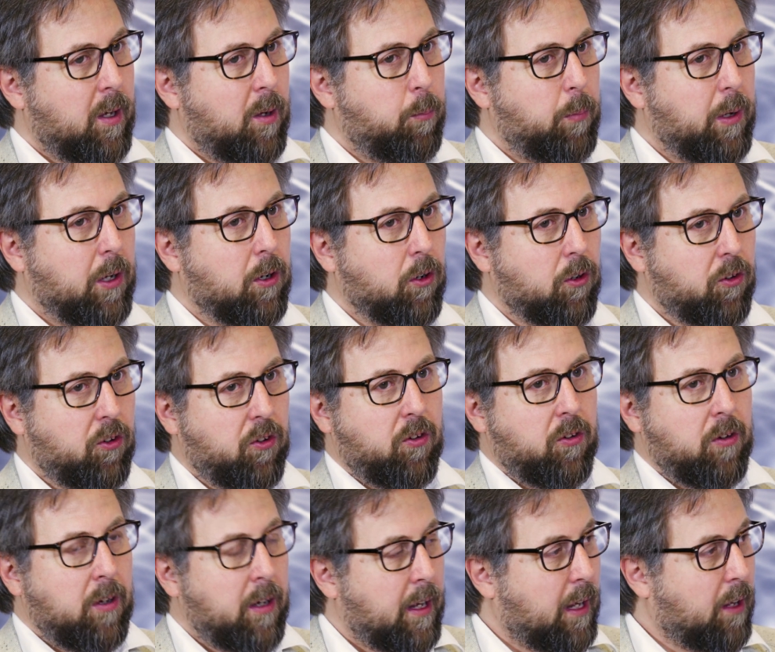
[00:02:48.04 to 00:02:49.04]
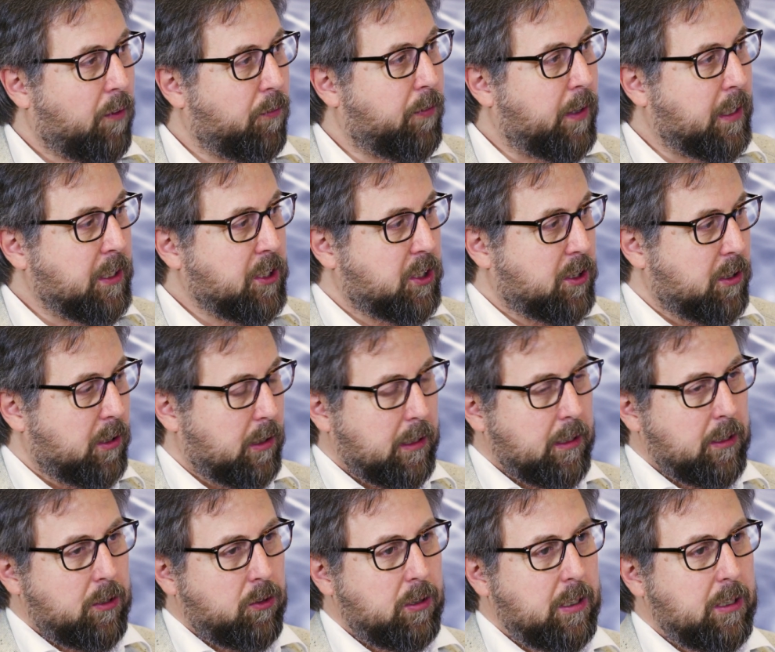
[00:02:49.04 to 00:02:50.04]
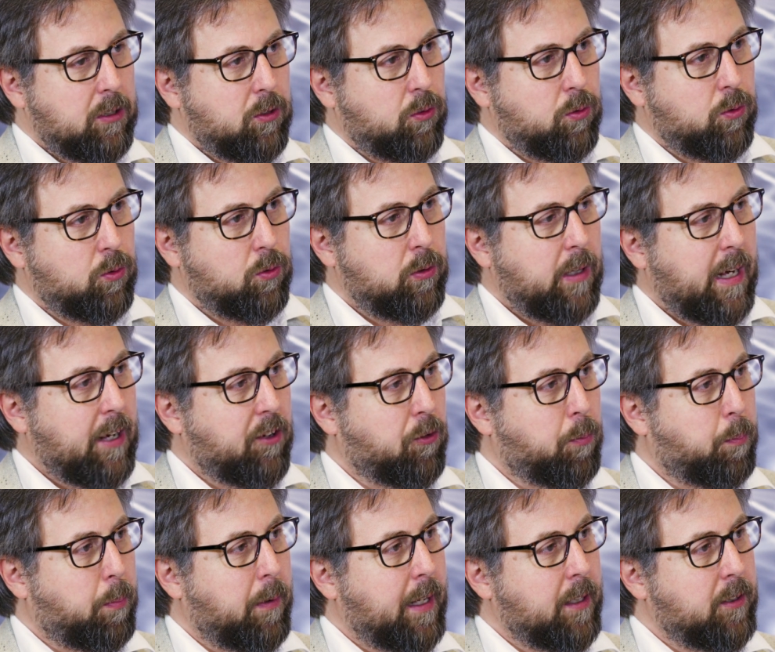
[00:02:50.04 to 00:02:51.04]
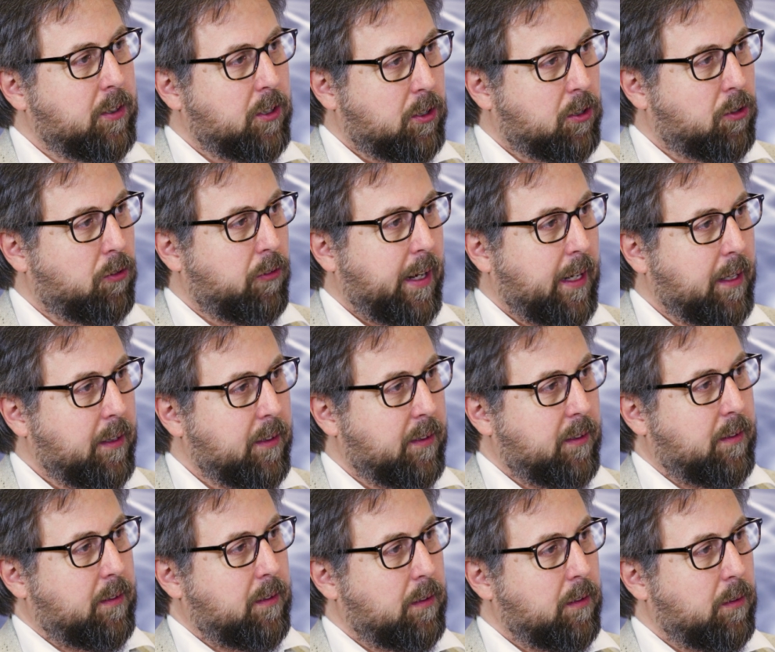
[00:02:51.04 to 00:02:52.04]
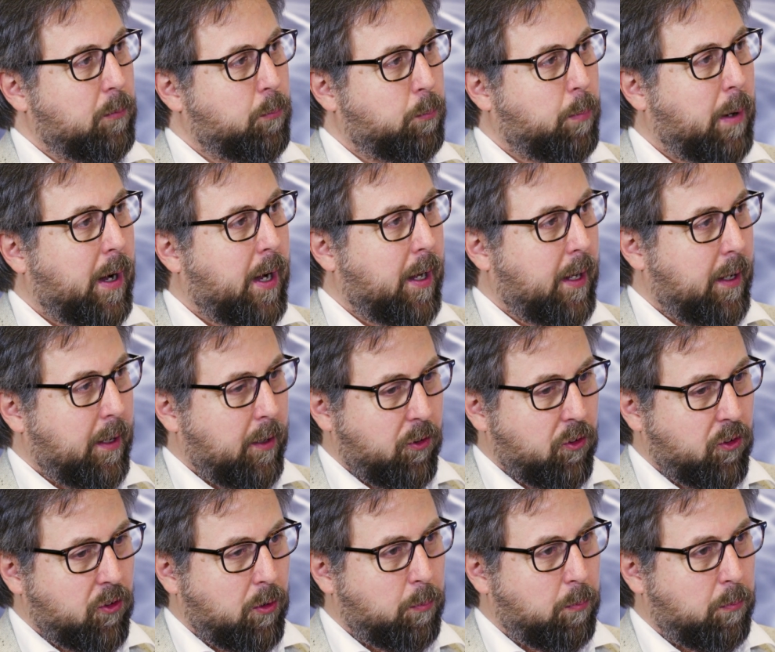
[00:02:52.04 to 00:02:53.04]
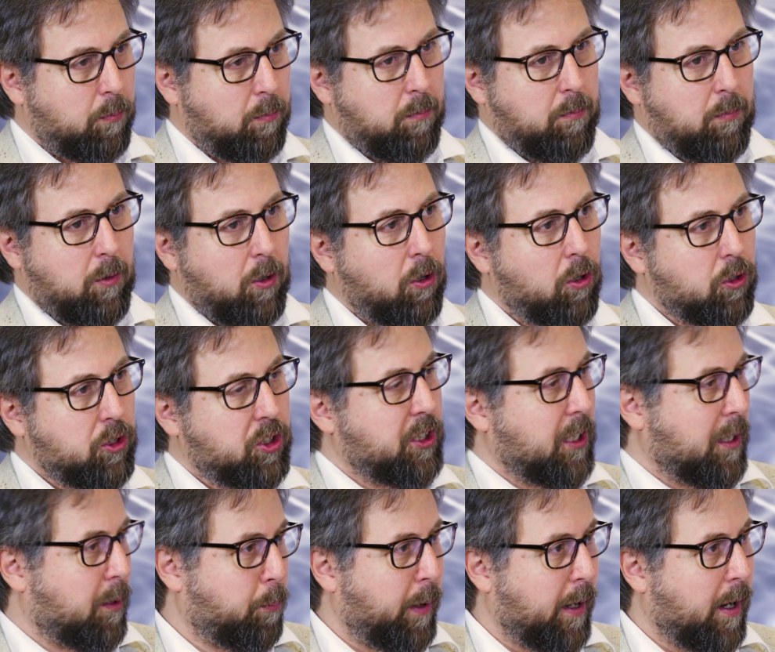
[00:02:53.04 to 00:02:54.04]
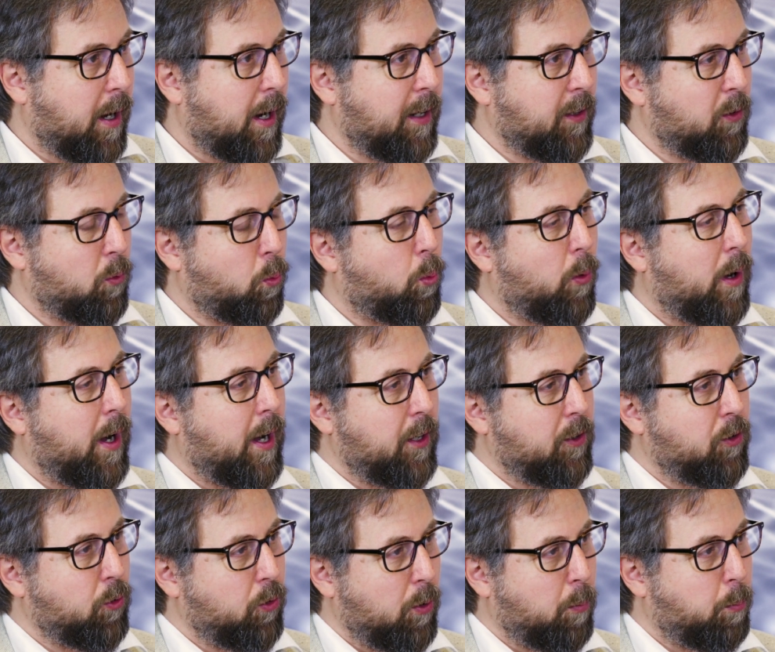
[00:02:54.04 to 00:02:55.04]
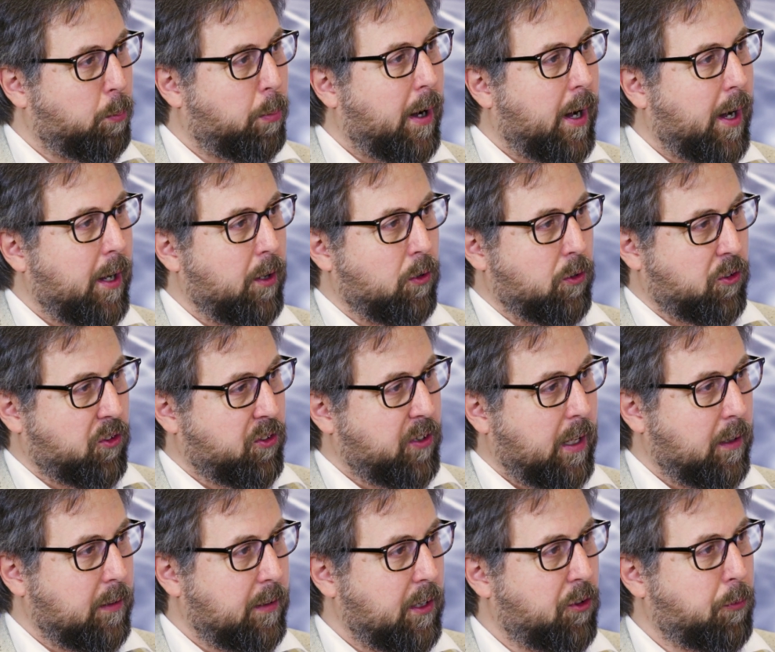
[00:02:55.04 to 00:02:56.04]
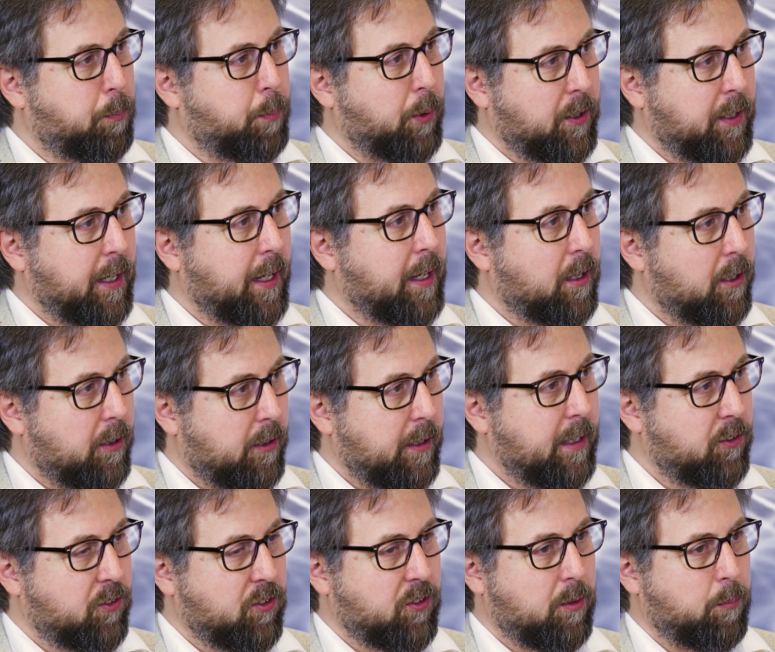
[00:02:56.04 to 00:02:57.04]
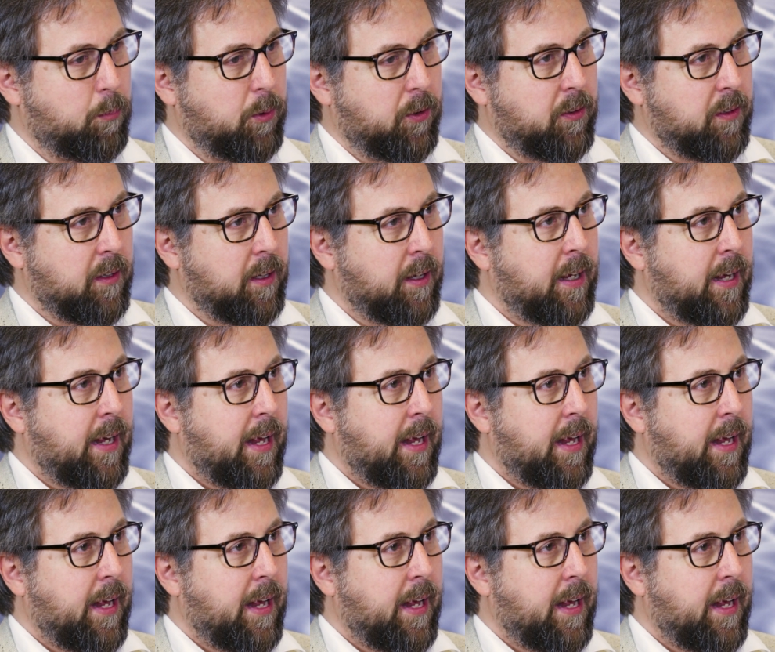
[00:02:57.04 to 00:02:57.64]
Because eventually you need to explain the trade by some logic behind why do you buy or sell this particular instrument.